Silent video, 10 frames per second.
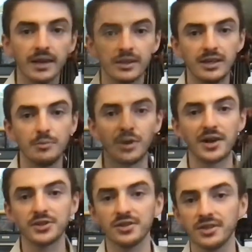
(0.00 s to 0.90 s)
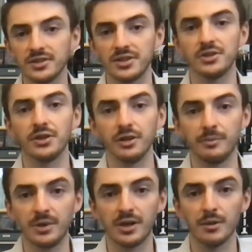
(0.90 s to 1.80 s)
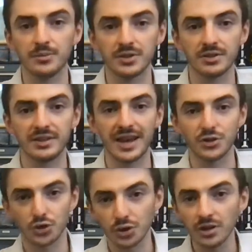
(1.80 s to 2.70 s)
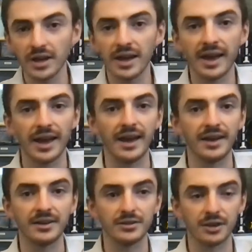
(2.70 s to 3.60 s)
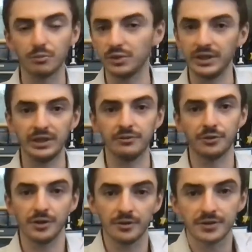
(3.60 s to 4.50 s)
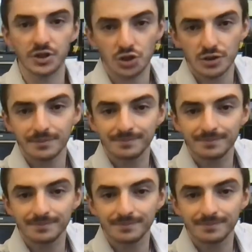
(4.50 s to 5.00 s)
Keep practicing this until it becomes natural and completely free of tension.